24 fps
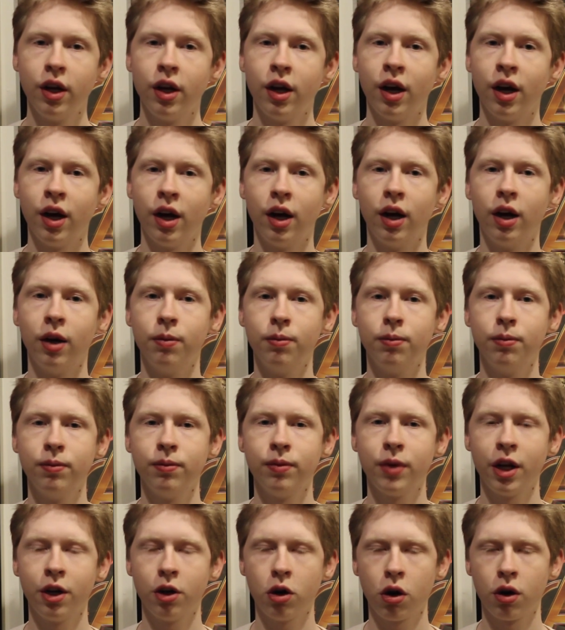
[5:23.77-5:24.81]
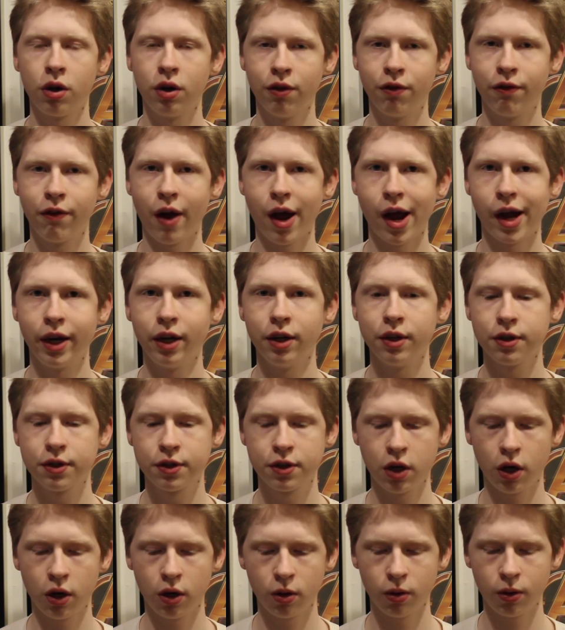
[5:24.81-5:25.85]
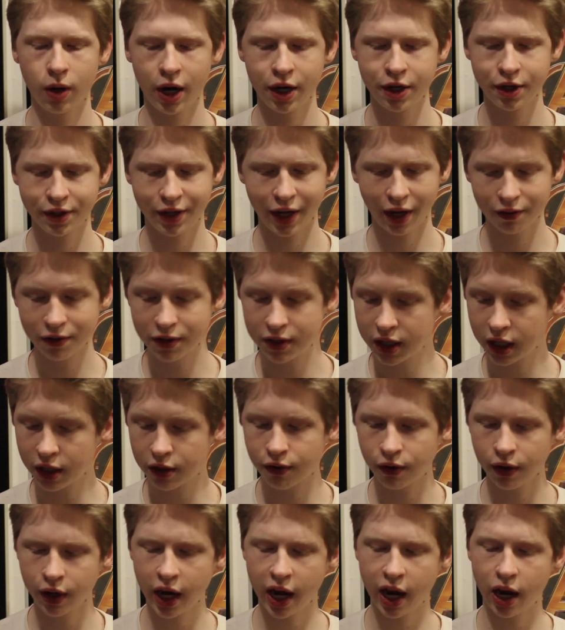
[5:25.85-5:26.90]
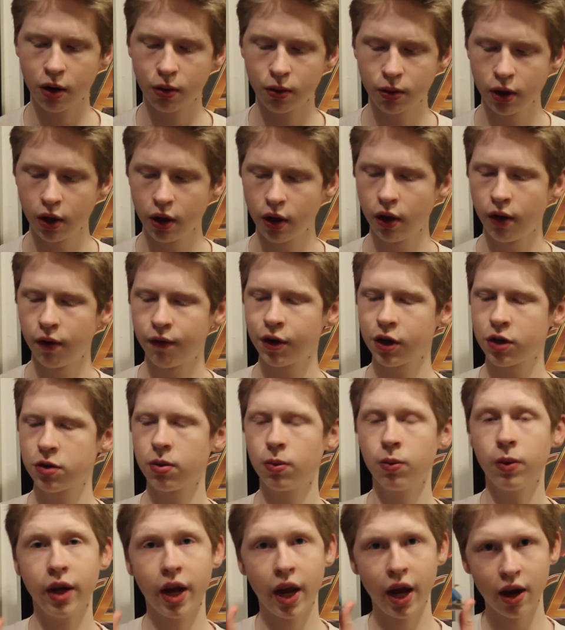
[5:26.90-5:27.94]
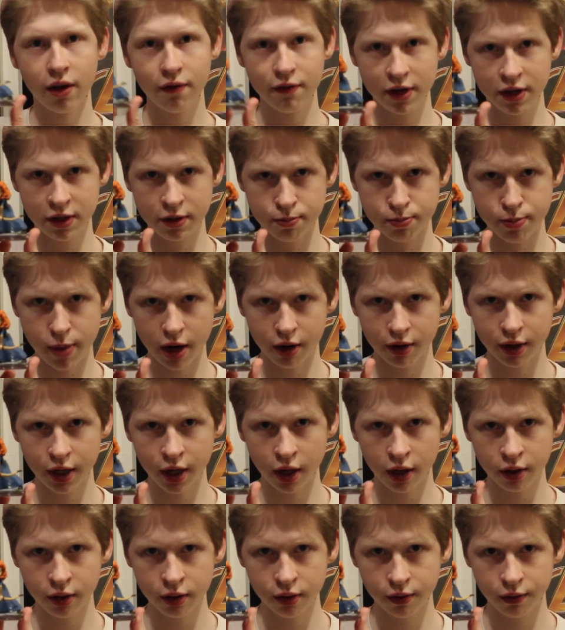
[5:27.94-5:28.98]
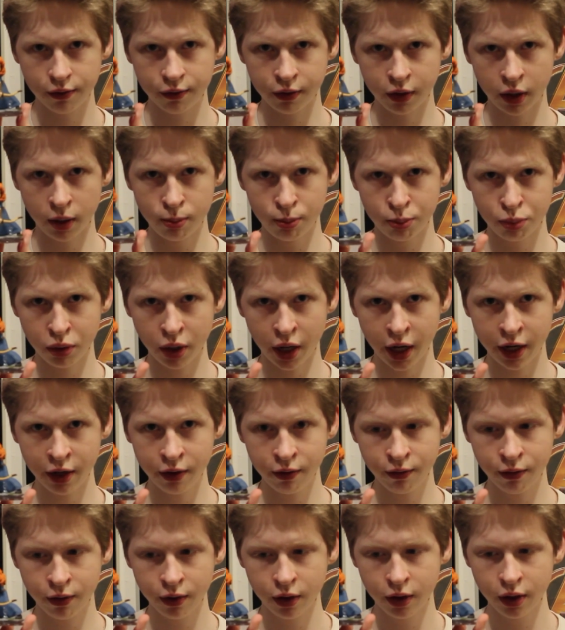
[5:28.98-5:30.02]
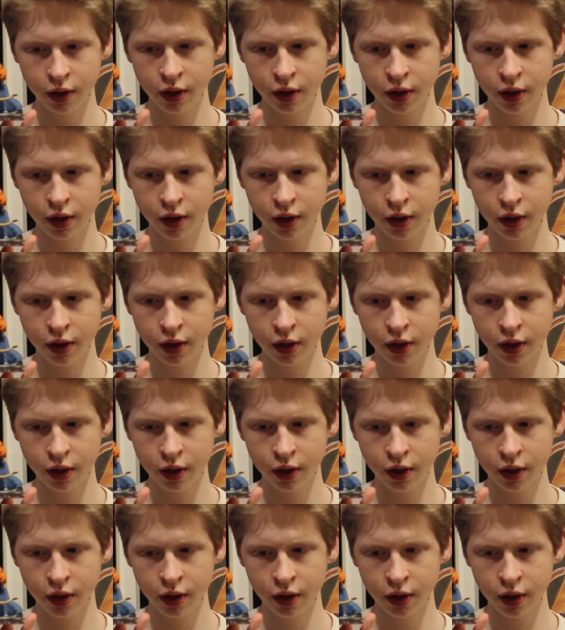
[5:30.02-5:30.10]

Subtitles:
and hard to find. So I just have 6 for now. First one we have is Merida from Brave.